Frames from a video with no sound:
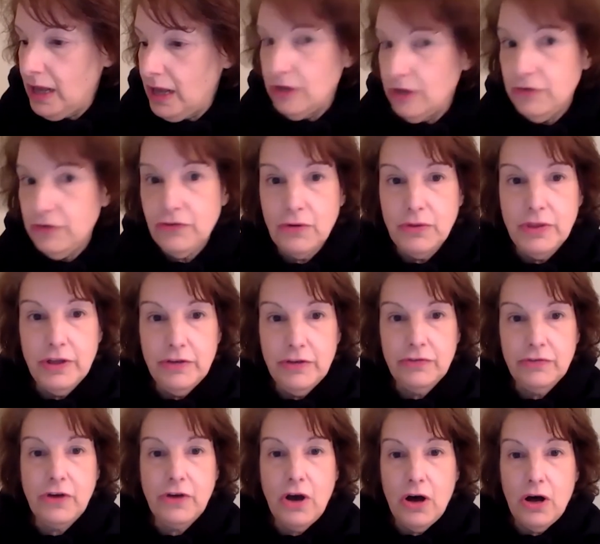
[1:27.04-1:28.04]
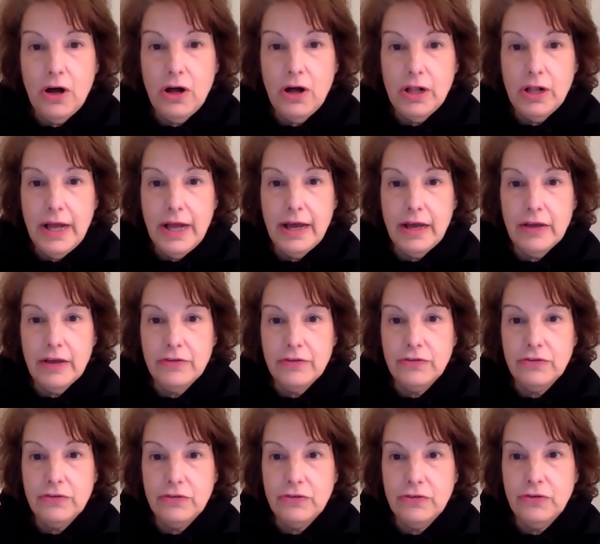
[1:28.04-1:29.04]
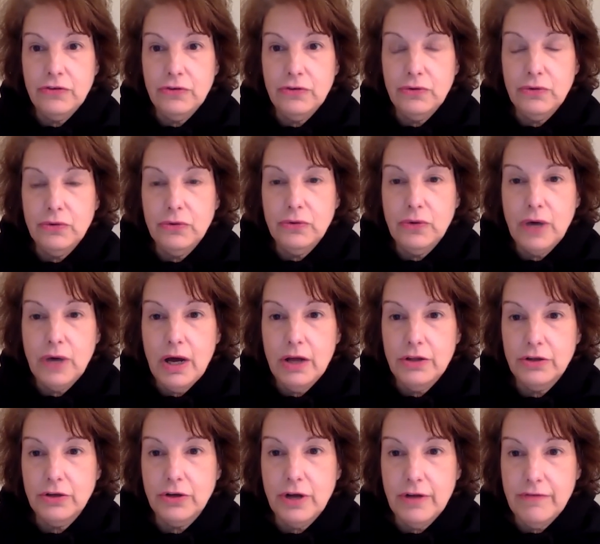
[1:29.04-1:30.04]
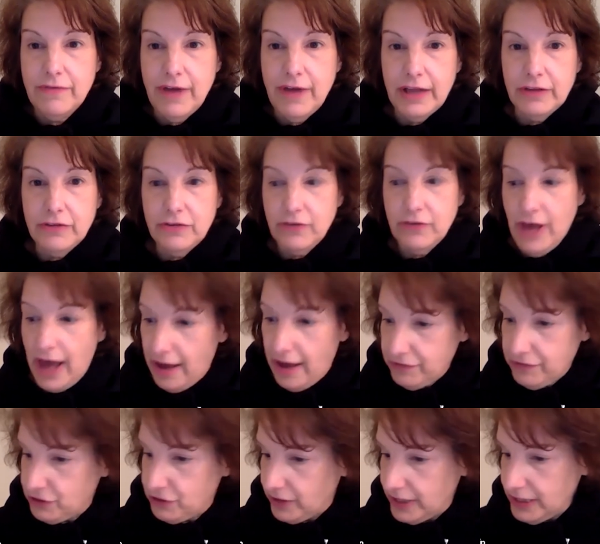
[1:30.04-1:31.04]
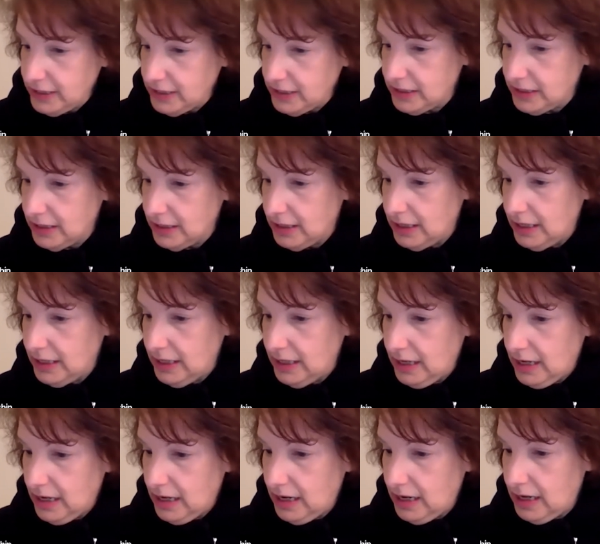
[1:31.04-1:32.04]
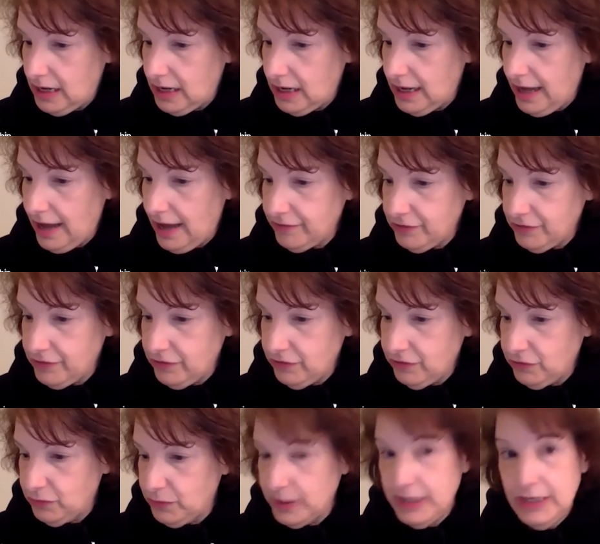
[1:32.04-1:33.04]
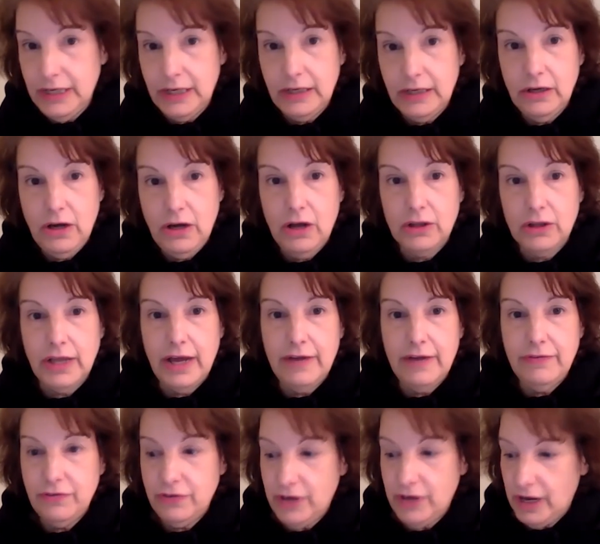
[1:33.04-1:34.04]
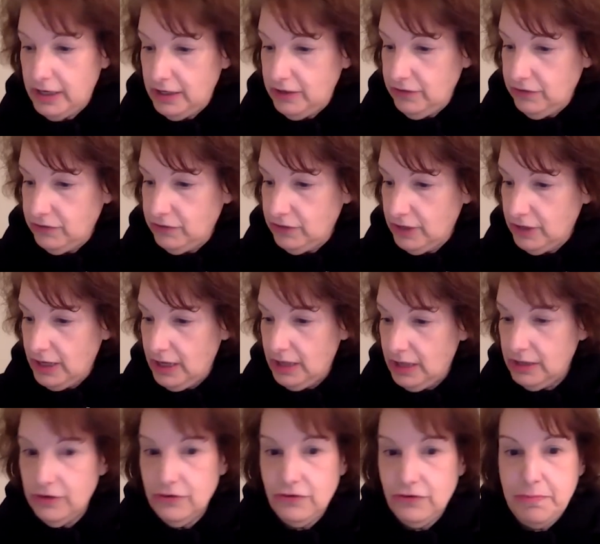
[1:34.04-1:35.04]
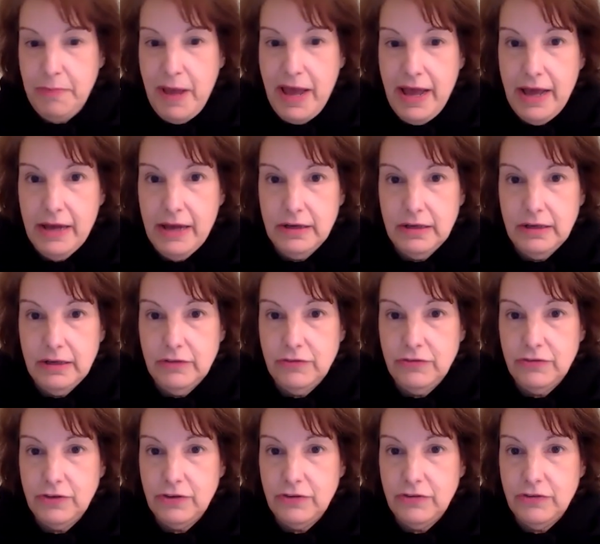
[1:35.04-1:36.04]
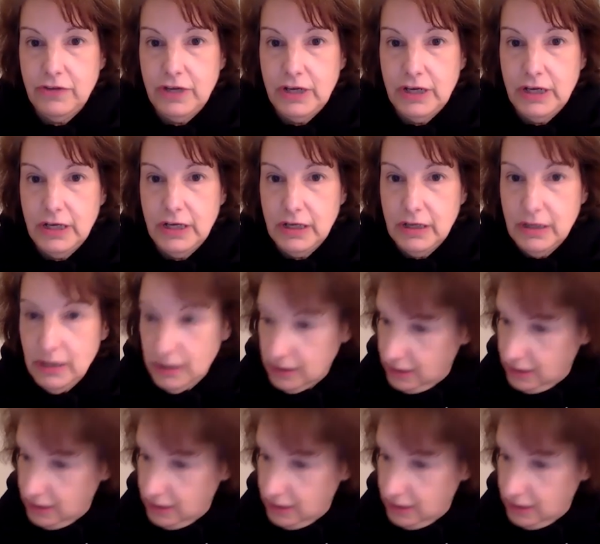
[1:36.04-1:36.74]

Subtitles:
So this call has two other events after it. After this reading called Life Studies, there's a panel, Succeeding